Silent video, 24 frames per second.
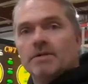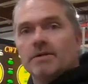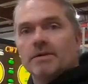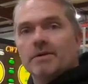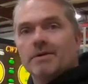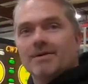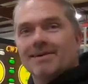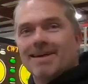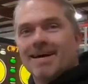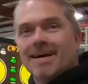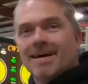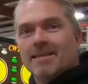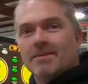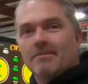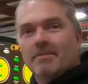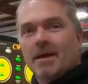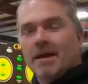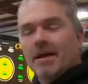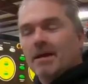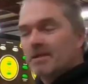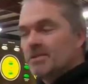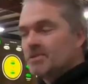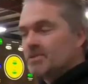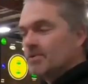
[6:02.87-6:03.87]
material on the
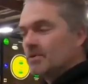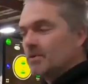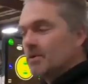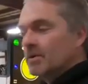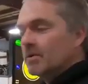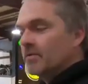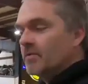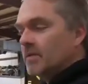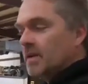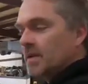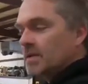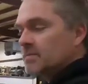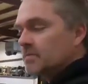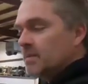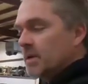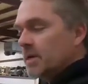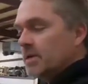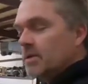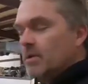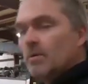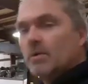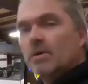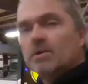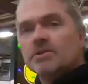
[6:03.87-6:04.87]
balancer or the flex
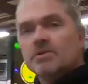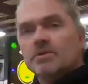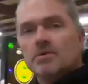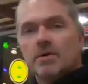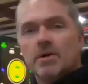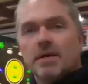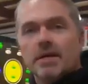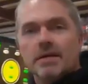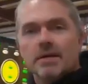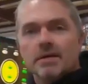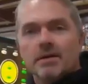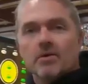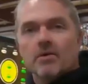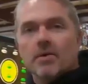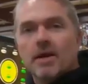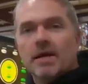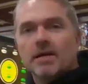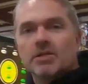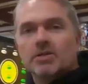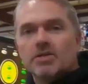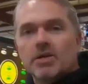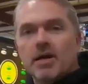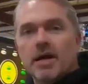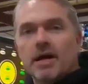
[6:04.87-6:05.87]
plate. You always do it in the
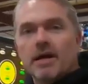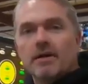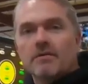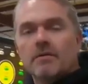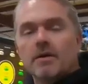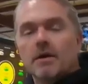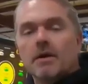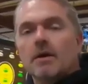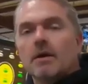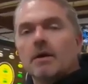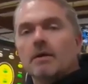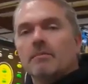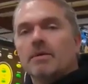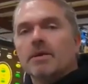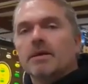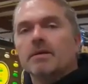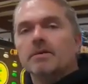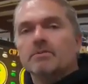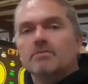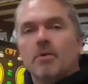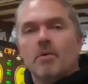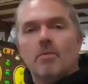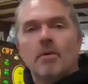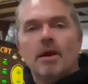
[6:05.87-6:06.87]
crankshaft
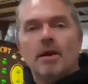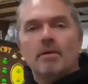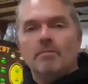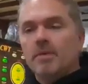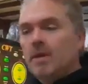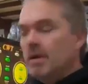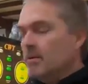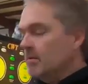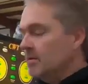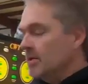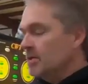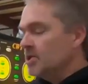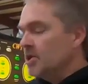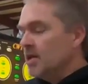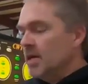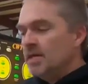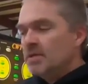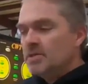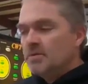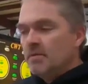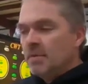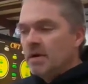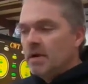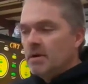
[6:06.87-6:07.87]
because we want to be able to
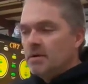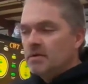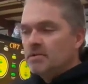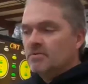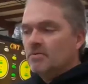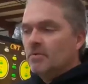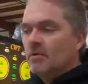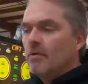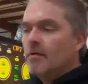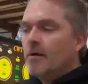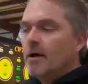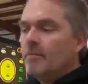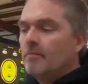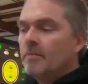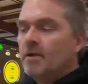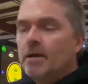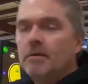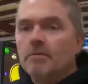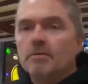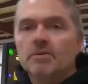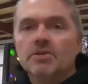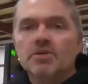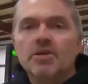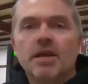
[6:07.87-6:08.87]
change the balancer. We want to
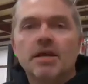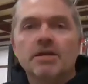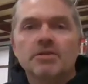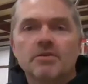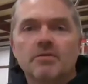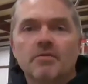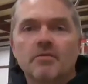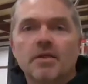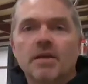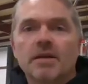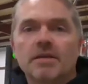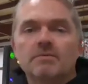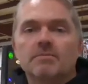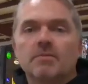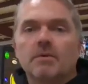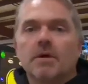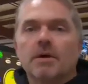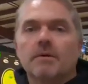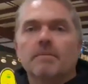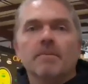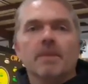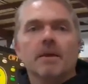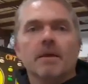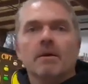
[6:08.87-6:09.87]
be able to change the flex
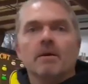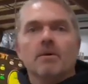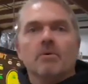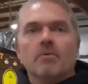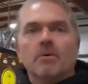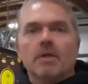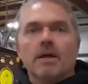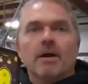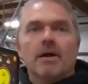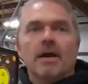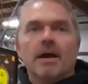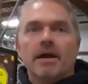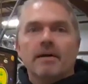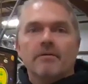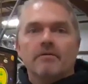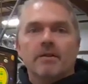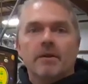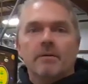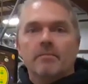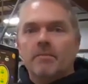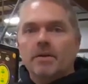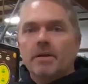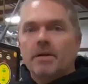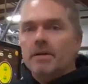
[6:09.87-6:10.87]
plate without
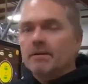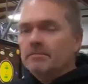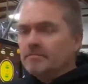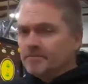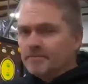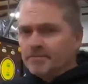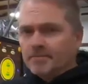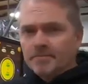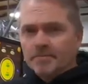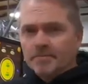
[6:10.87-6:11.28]
having it be